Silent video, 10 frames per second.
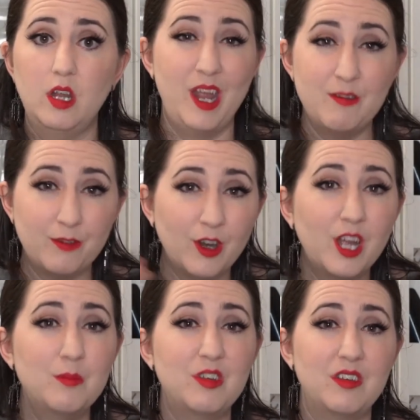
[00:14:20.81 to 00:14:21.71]
Wait for
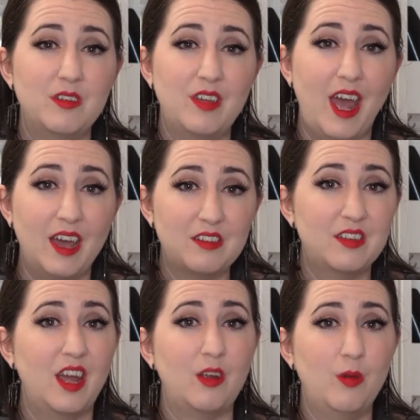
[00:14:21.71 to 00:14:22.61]
him to, to
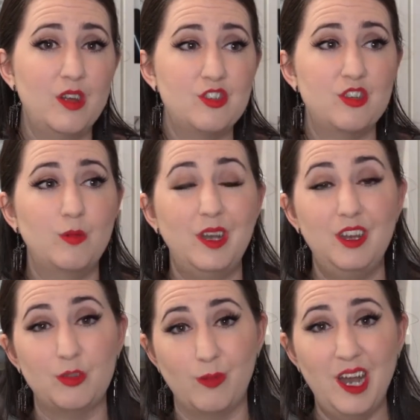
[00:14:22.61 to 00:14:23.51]
ask that question when
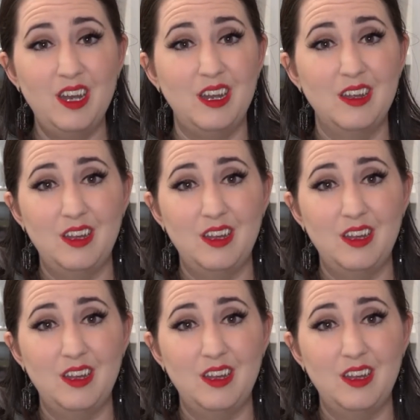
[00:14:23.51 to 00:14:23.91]
he's ready,